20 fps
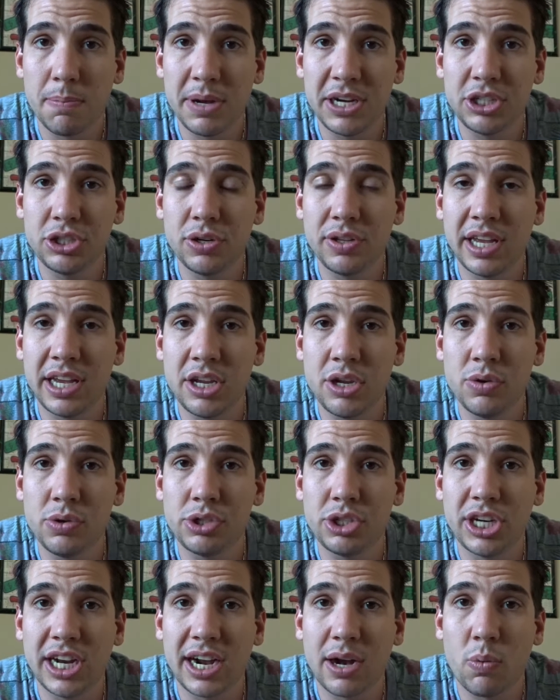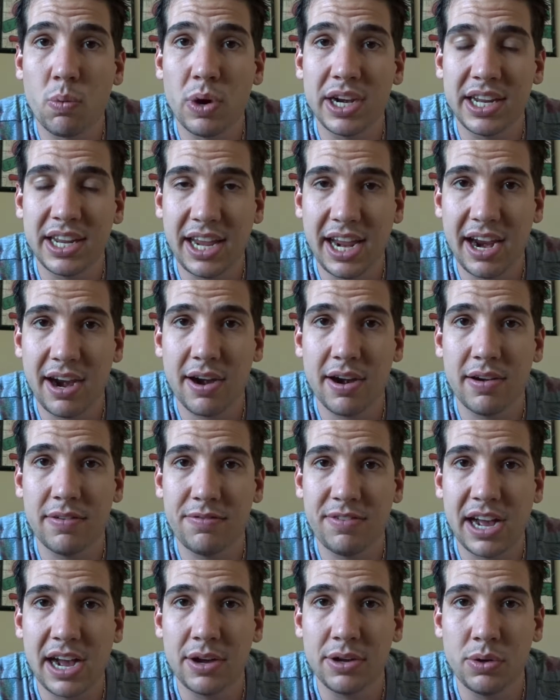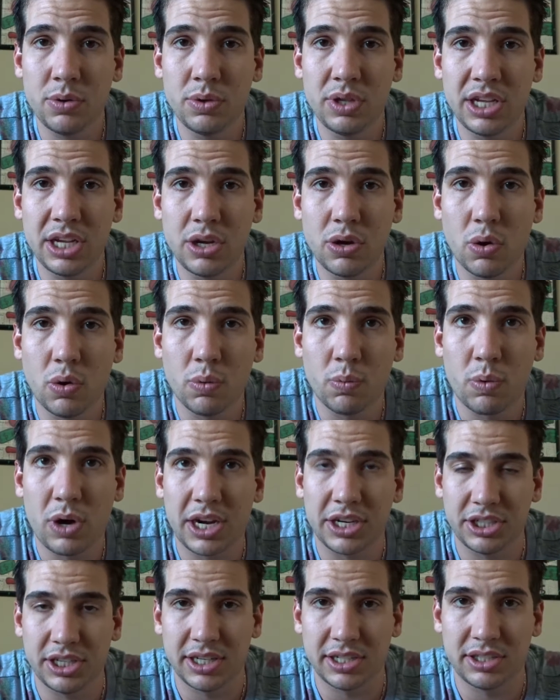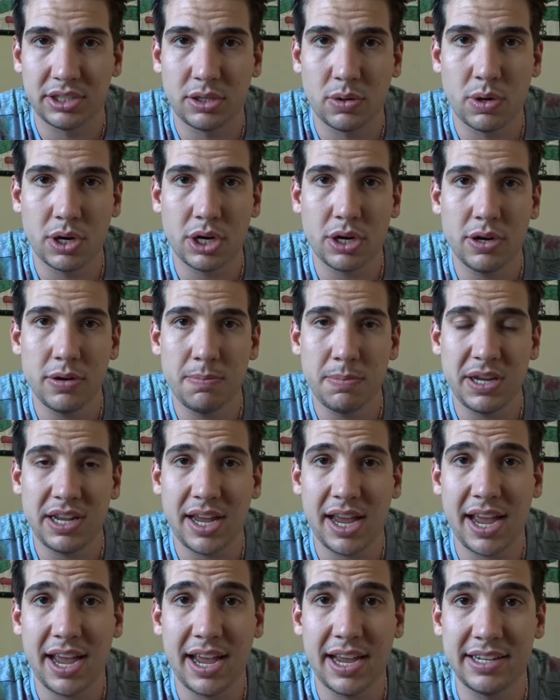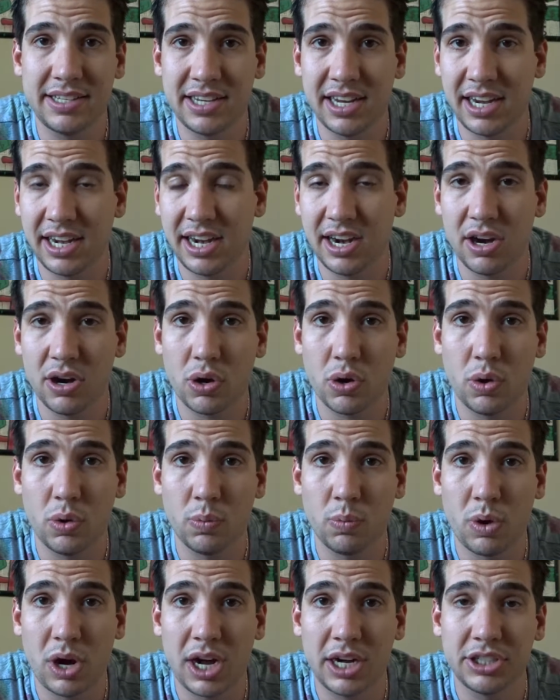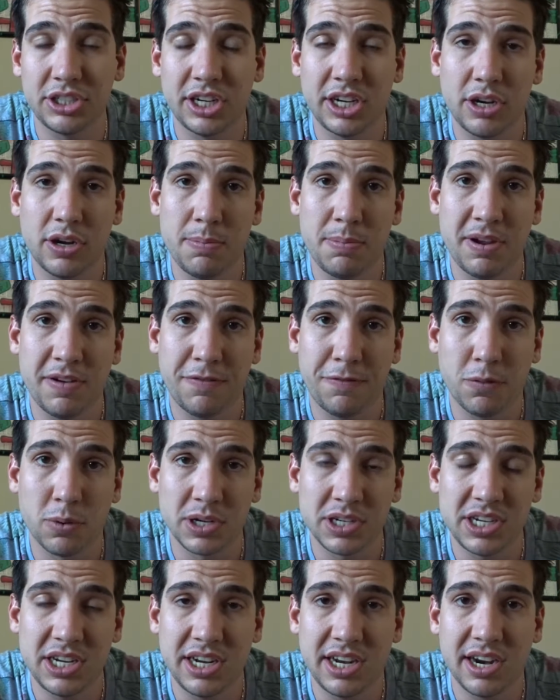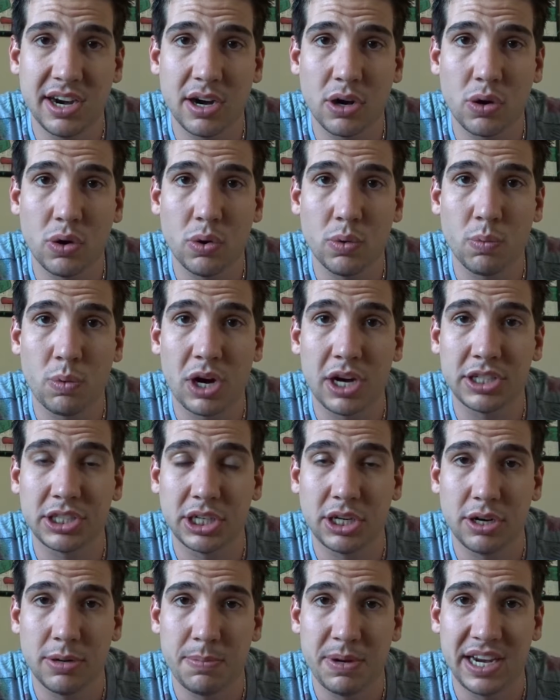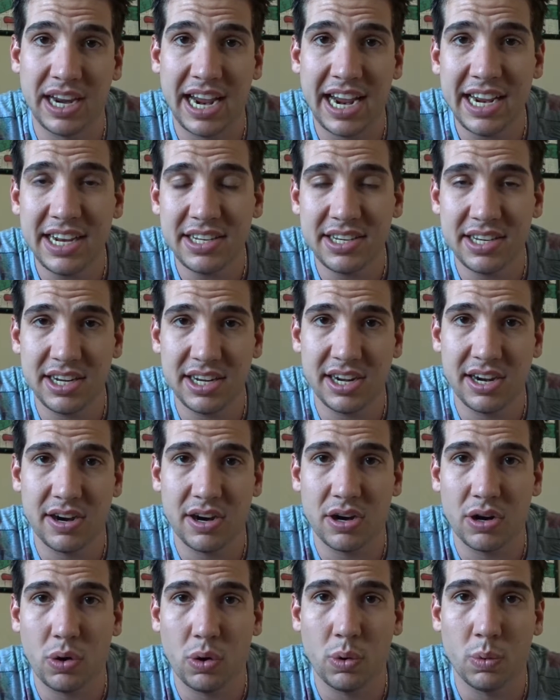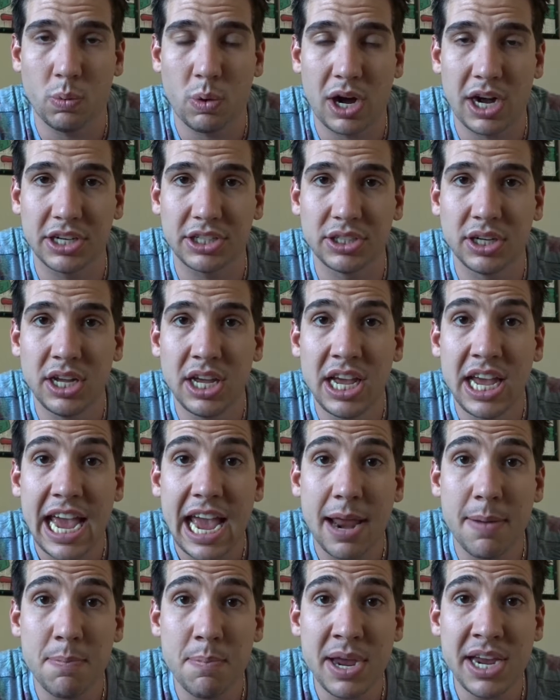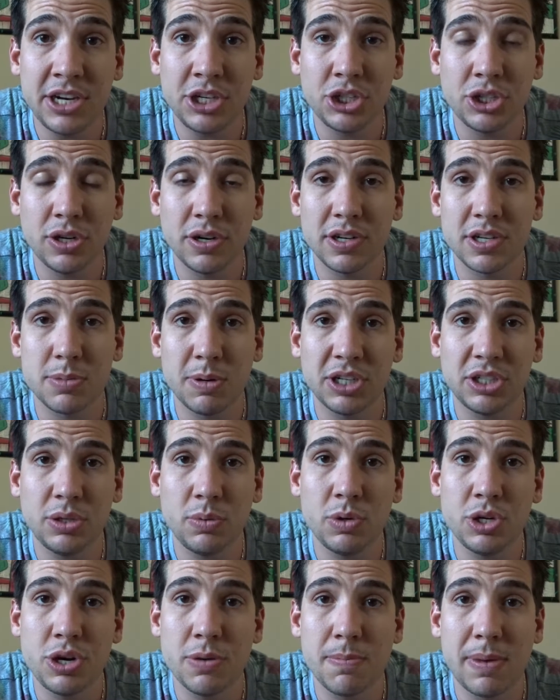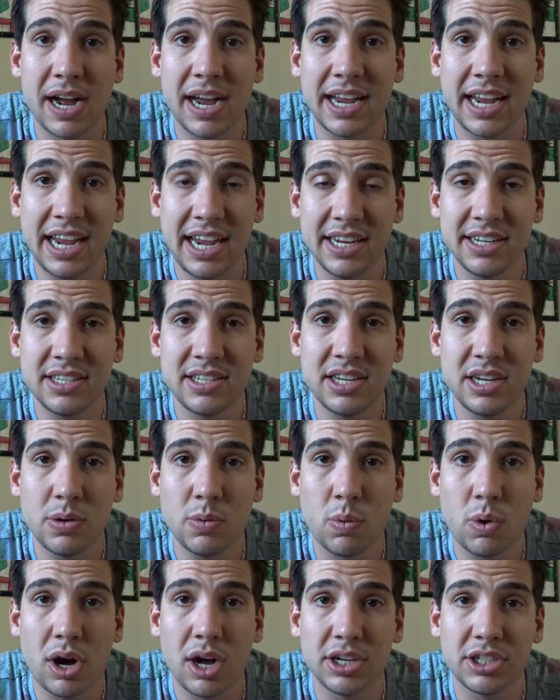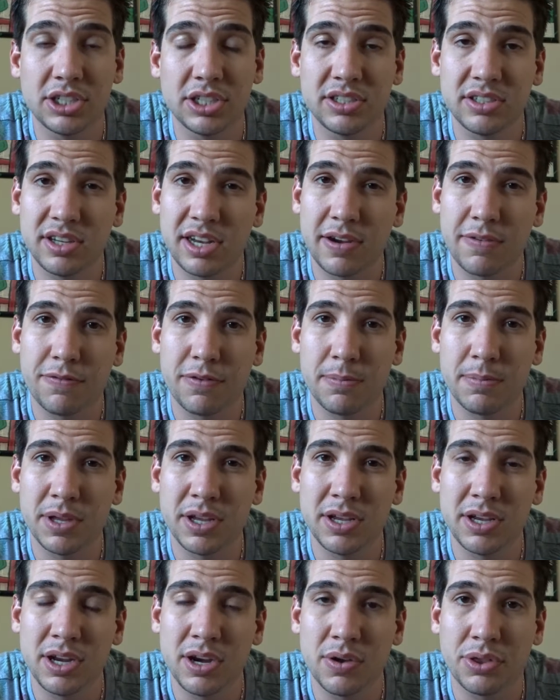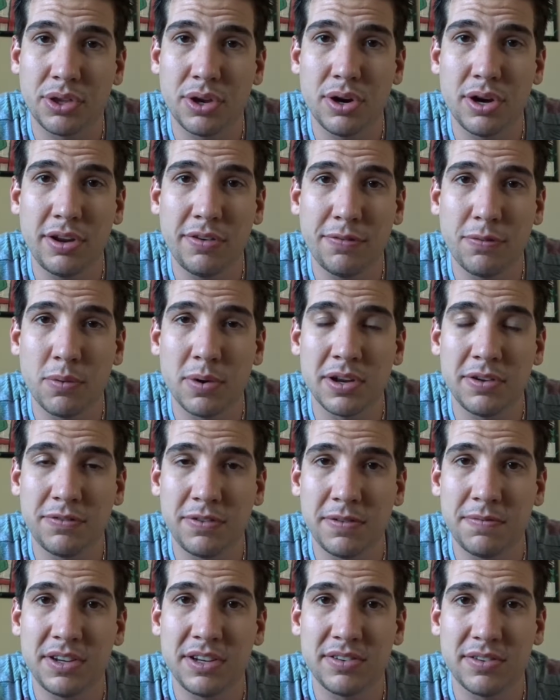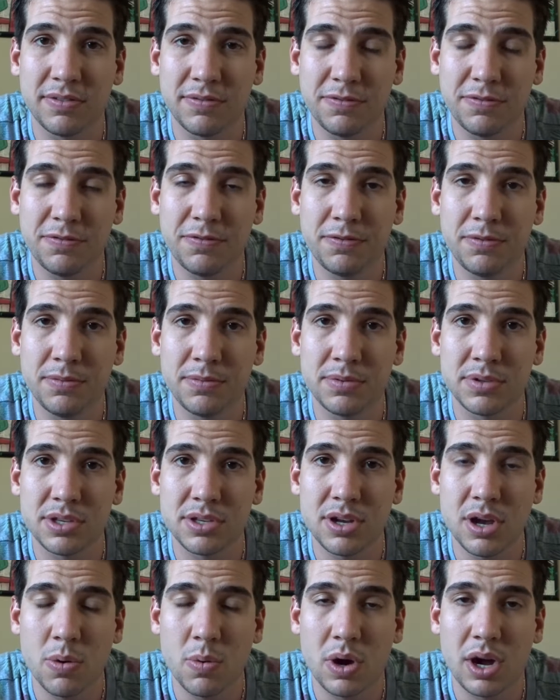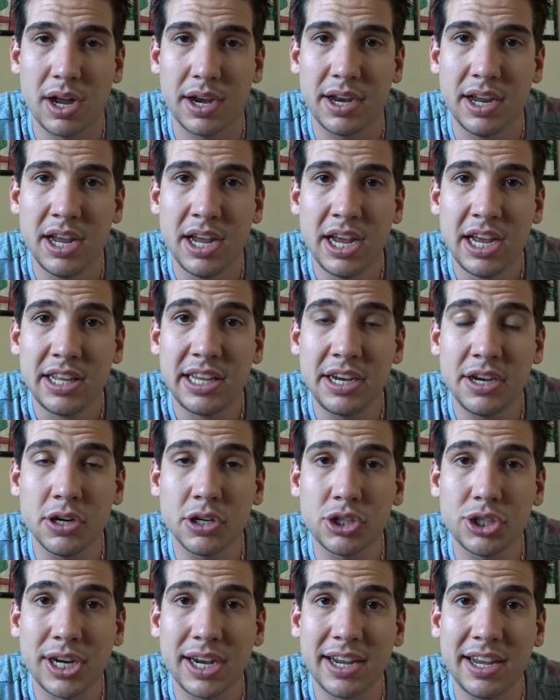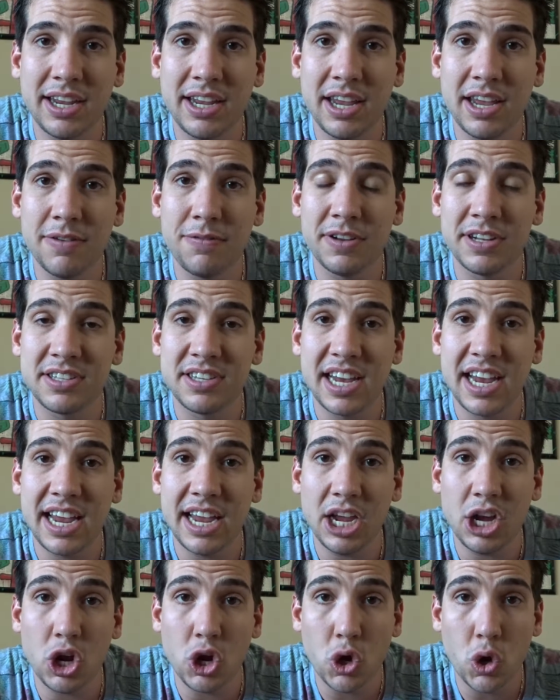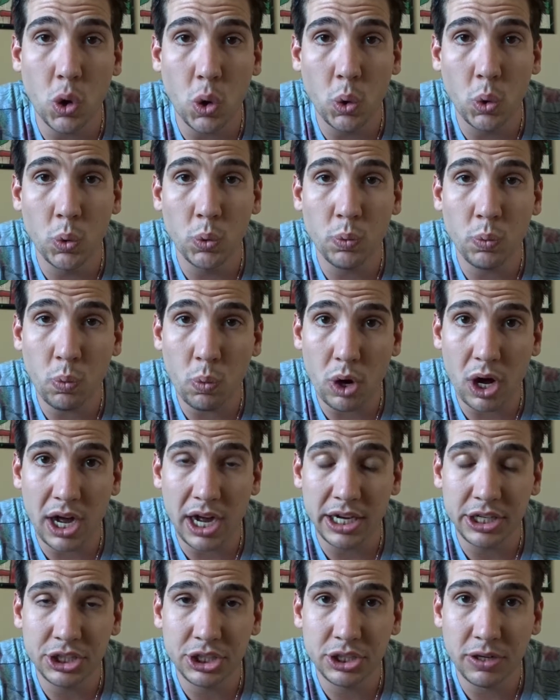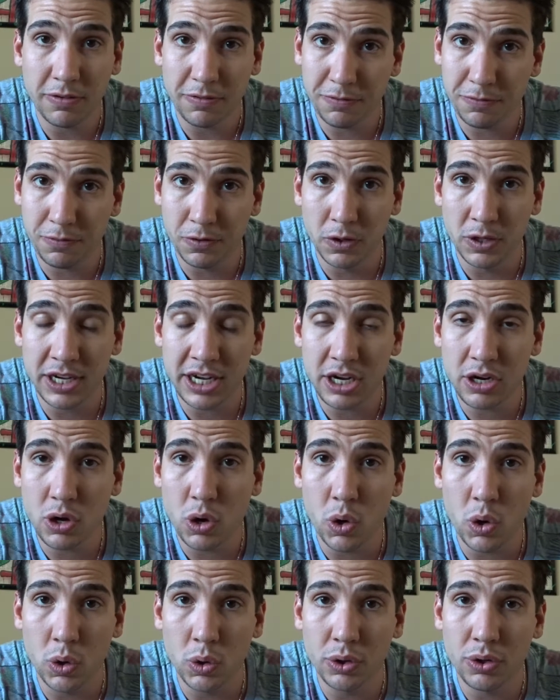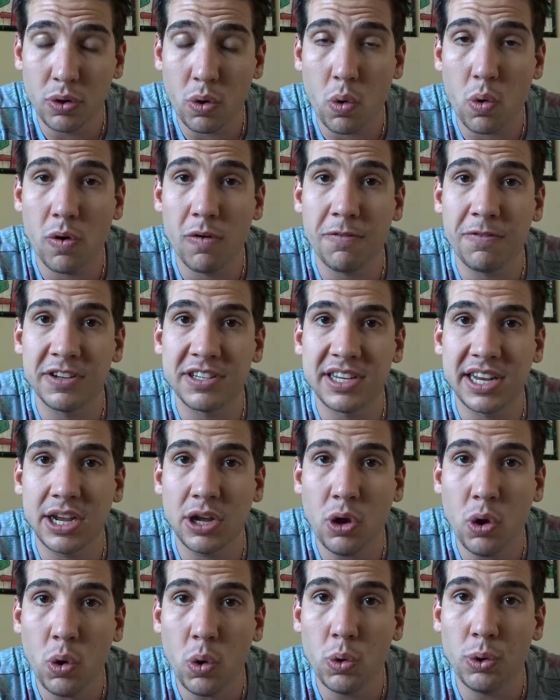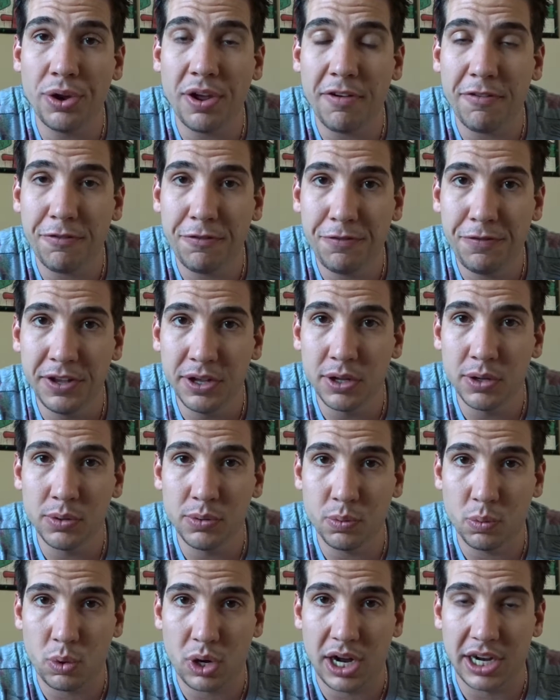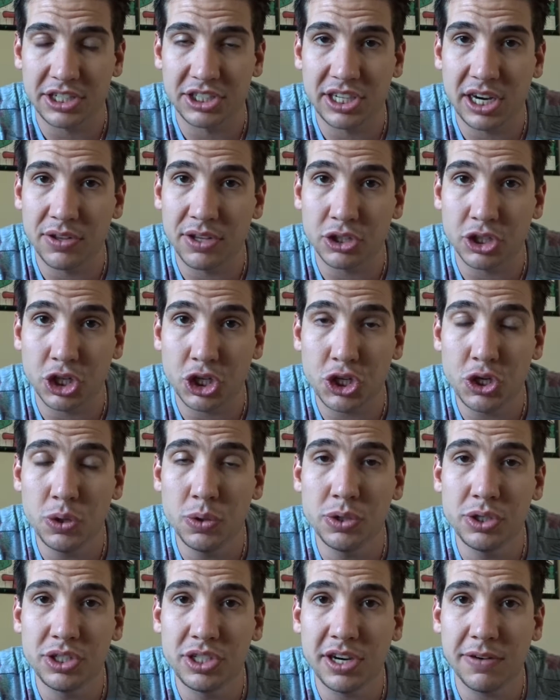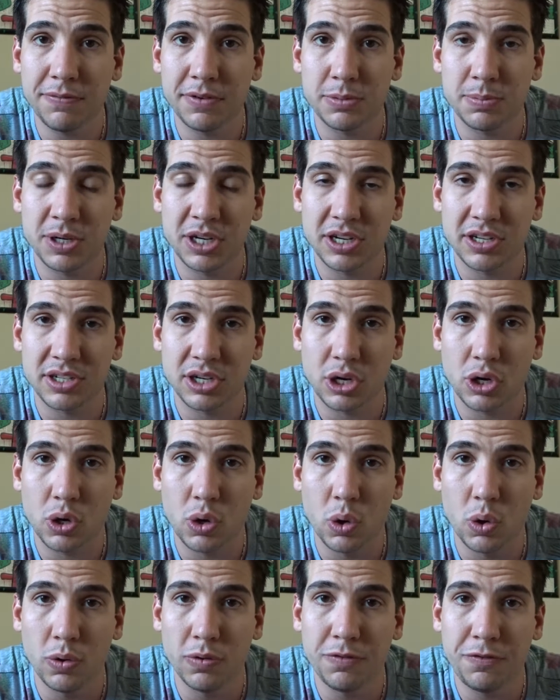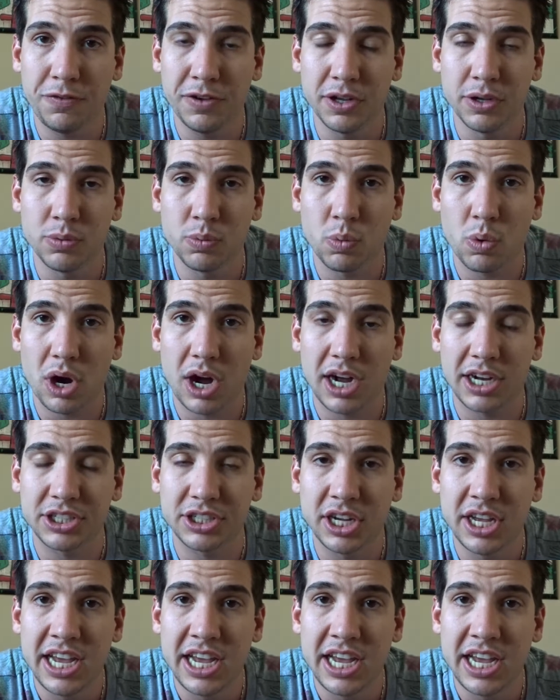make sure that you check what carat value the gold watch is. So it could be a 10 karat gold watch, it could be a 14 karat gold watch, it could be an 18 karat gold watch. And make sure, especially when you're buying antique watches, like from the 30s, 40s, 50s, and so on, that you're checking if it's a gold watch, fully gold, or if it's a gold filled watch. Now there's a huge difference, because a gold filled watch